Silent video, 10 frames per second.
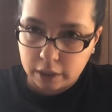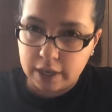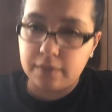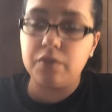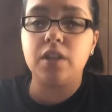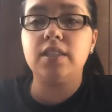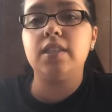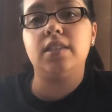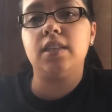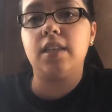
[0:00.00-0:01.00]
And if you guys
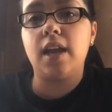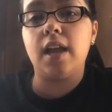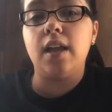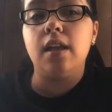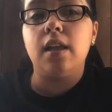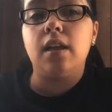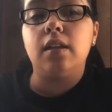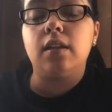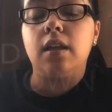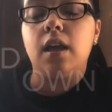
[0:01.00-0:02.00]
didn't see that,
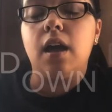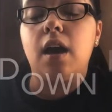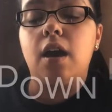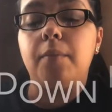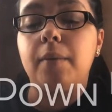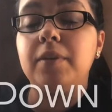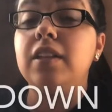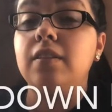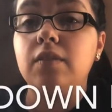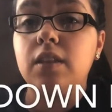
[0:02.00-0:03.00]
I'm gonna
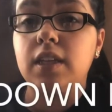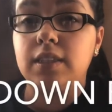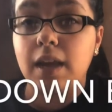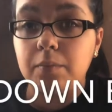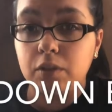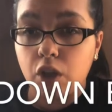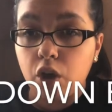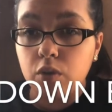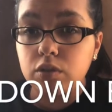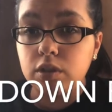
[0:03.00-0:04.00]
leave the link down
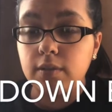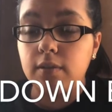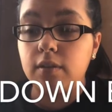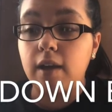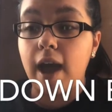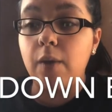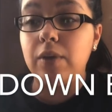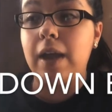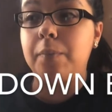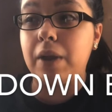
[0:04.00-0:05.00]
below to how we
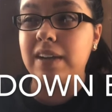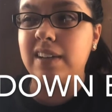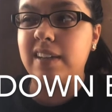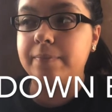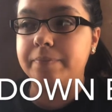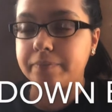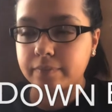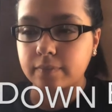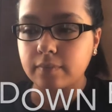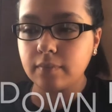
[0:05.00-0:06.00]
got pregnant.
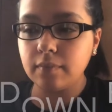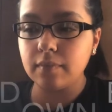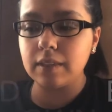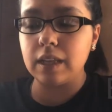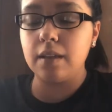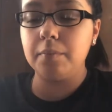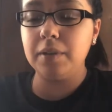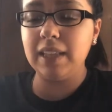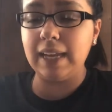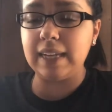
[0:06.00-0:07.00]

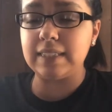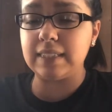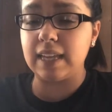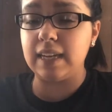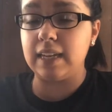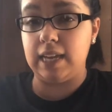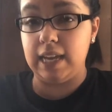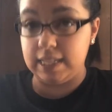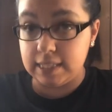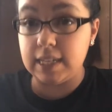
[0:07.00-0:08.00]
But like I said,
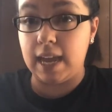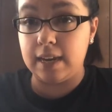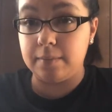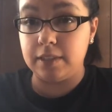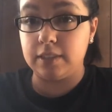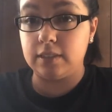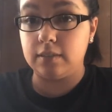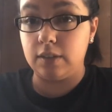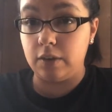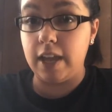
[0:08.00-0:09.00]
it's anonymous,
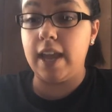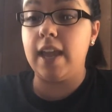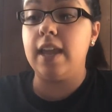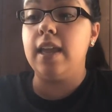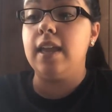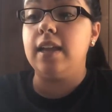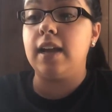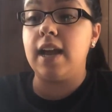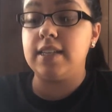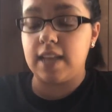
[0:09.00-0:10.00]
okay?
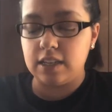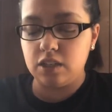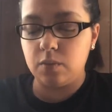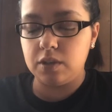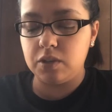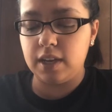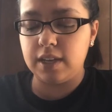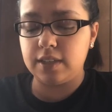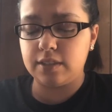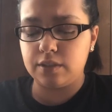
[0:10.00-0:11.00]
Guys, I just want you
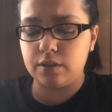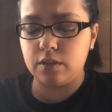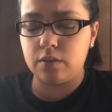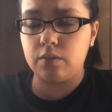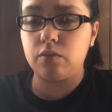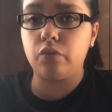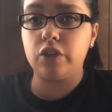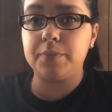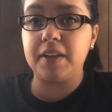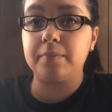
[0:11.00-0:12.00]
guys to
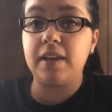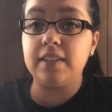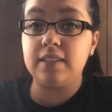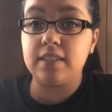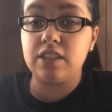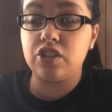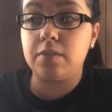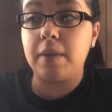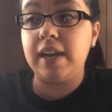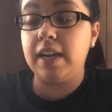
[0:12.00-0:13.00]
respect my
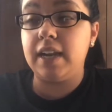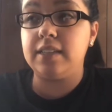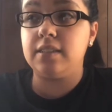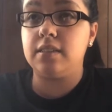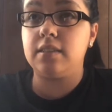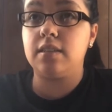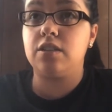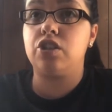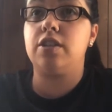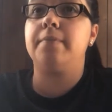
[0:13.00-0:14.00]
decision, mine and Andy's
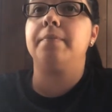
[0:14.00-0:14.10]
decision,